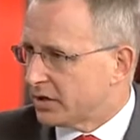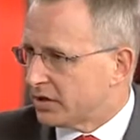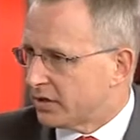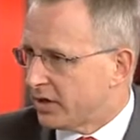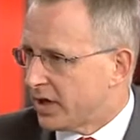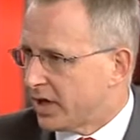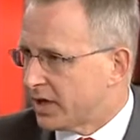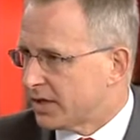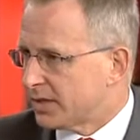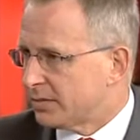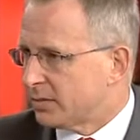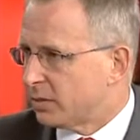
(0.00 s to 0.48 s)

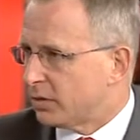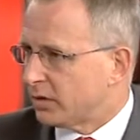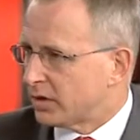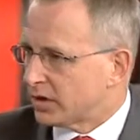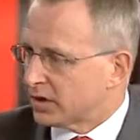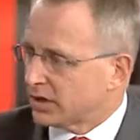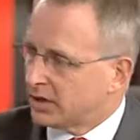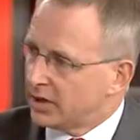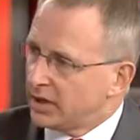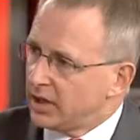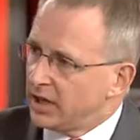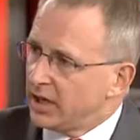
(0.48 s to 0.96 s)

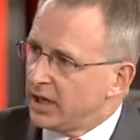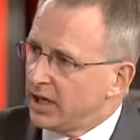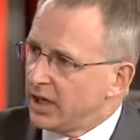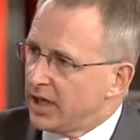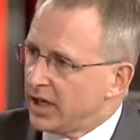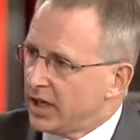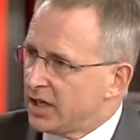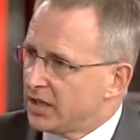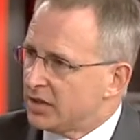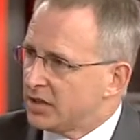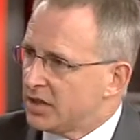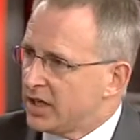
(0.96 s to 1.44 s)
transport
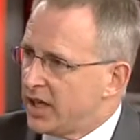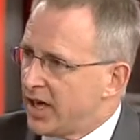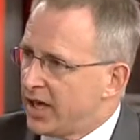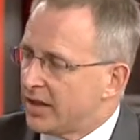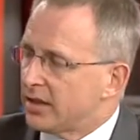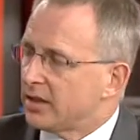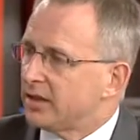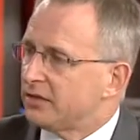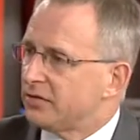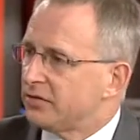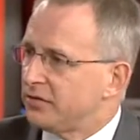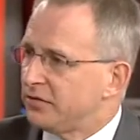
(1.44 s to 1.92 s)
is
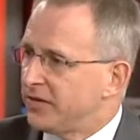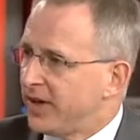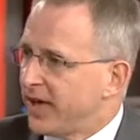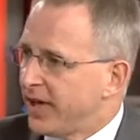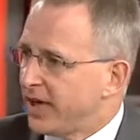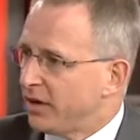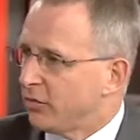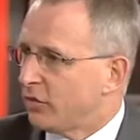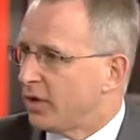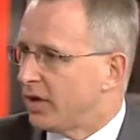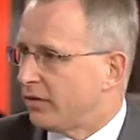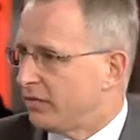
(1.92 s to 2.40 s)
that the
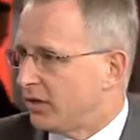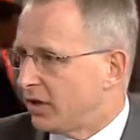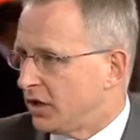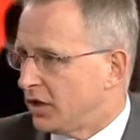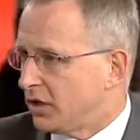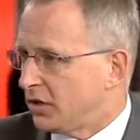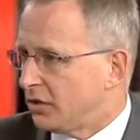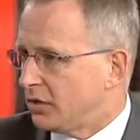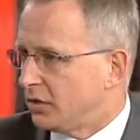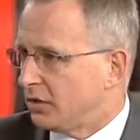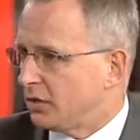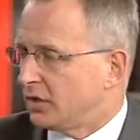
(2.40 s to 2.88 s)
fare
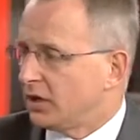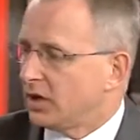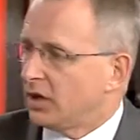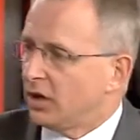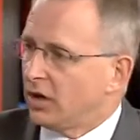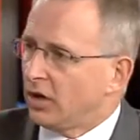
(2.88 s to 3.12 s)
revenue